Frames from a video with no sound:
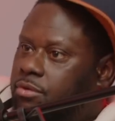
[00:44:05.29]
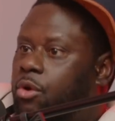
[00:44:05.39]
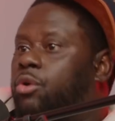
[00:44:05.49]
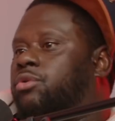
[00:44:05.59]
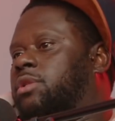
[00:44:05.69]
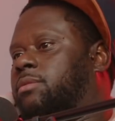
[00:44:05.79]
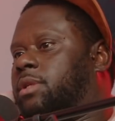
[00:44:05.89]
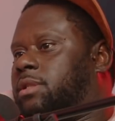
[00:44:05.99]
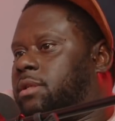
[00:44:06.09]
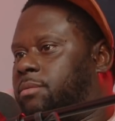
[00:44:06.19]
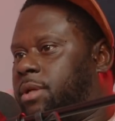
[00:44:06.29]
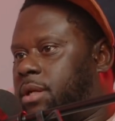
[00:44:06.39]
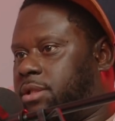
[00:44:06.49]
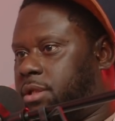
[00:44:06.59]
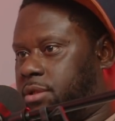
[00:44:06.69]
loyalty because I mean
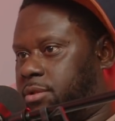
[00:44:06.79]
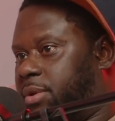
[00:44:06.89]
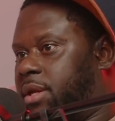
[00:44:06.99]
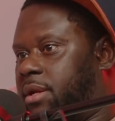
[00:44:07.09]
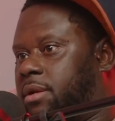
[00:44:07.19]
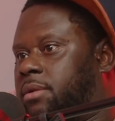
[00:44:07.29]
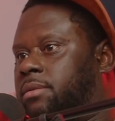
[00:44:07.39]
that shit is opinionated.